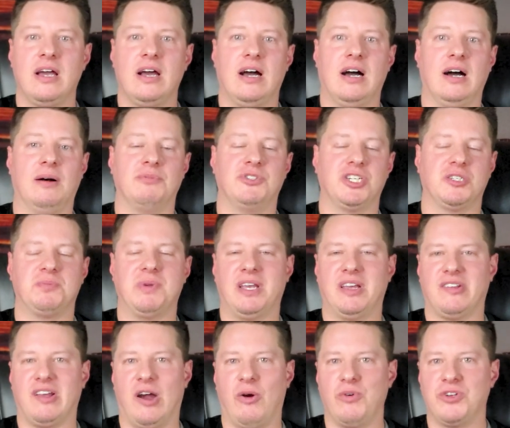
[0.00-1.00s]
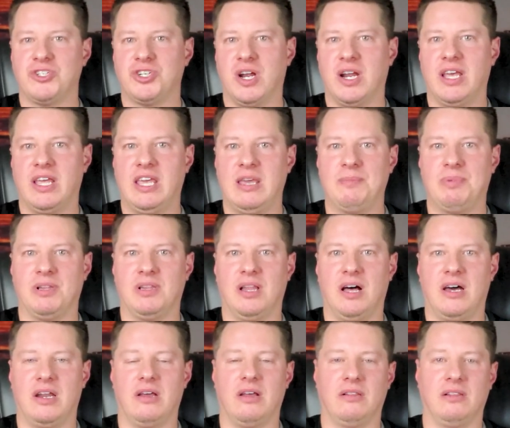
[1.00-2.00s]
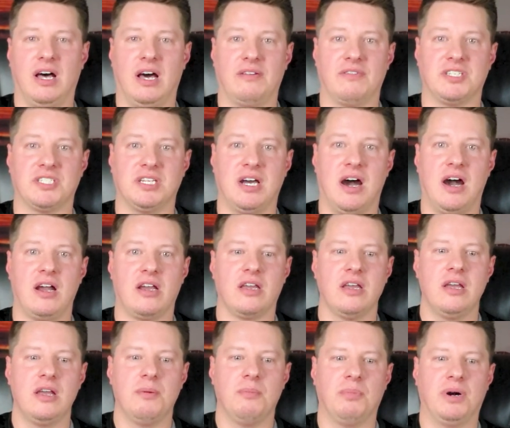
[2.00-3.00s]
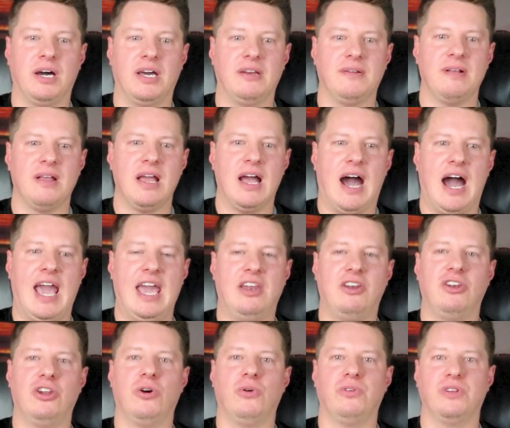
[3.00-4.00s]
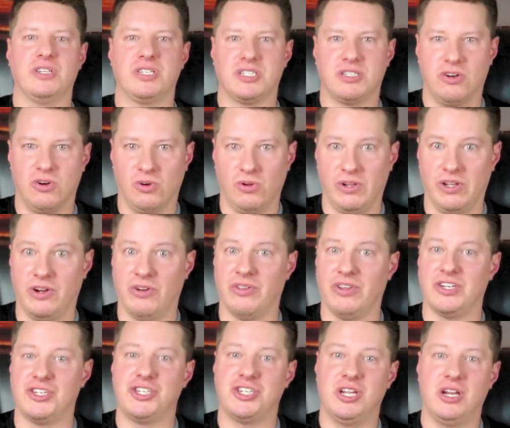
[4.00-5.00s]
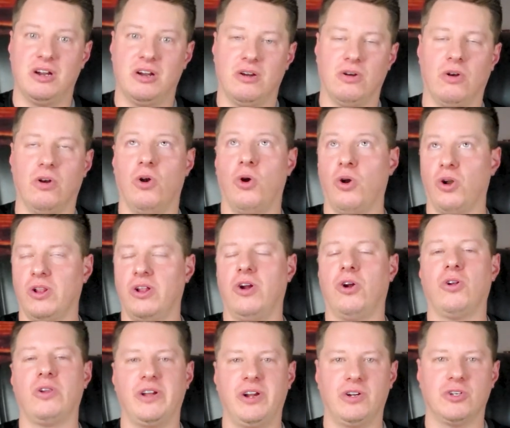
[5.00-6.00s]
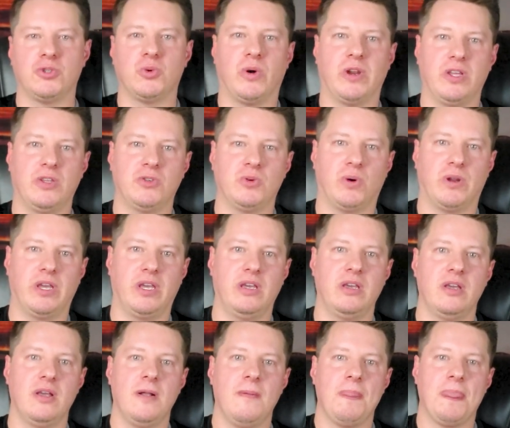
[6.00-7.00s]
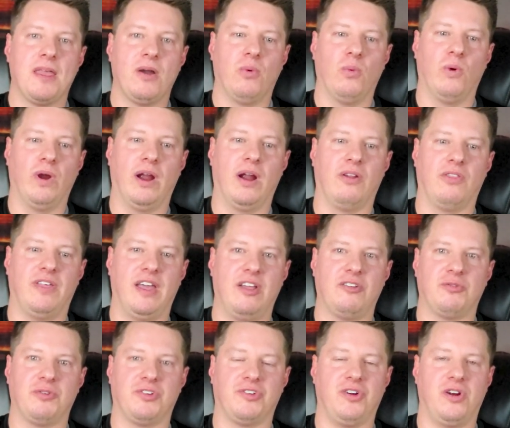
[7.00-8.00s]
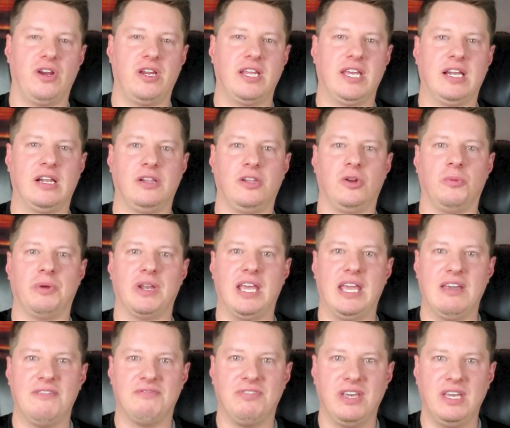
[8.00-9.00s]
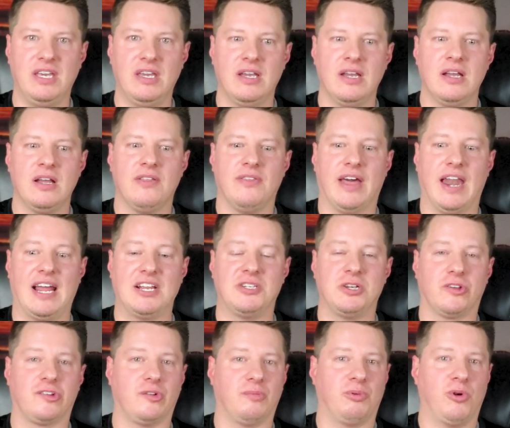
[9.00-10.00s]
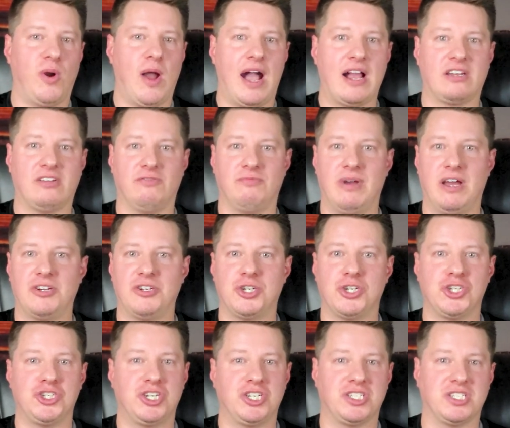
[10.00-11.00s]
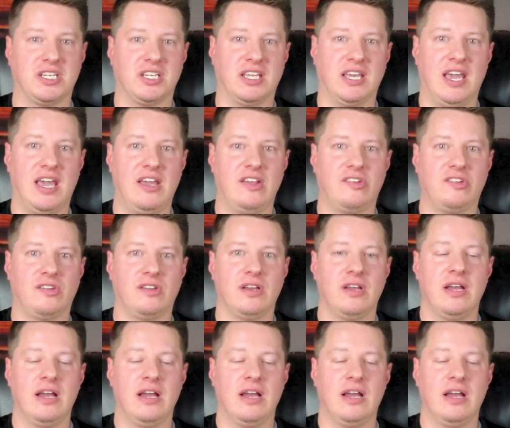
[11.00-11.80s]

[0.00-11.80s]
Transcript: um, just because I always try to keep a lot a lot of stock. But I had noticed earlier this year or, or earlier in 2020 where things were starting to get a little bit iffy that I took some proactive measures just in case